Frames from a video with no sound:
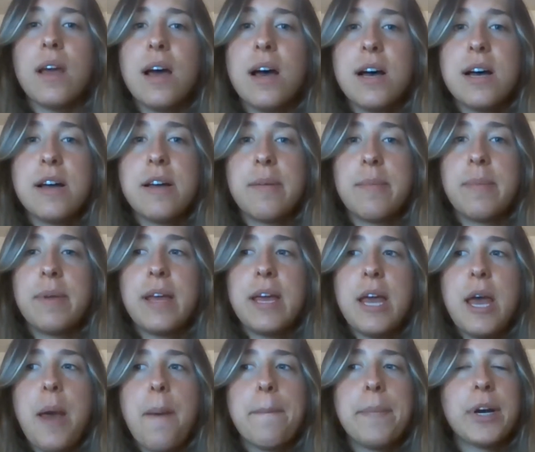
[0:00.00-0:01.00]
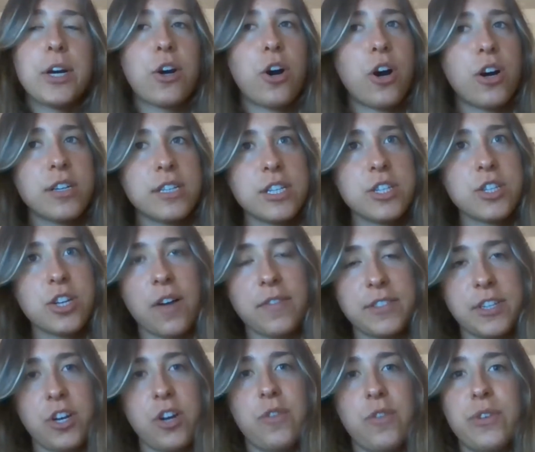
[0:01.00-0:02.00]
Um, but CARS is
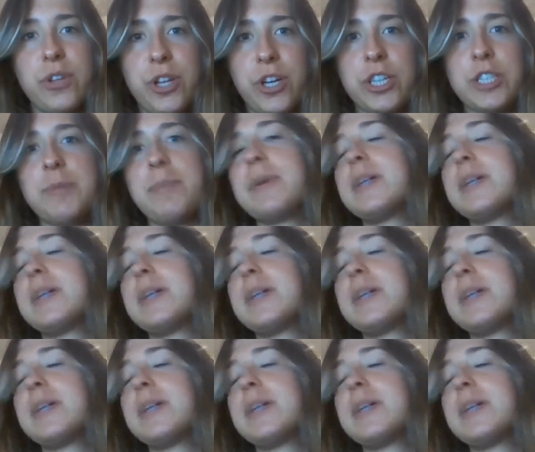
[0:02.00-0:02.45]
often overlooked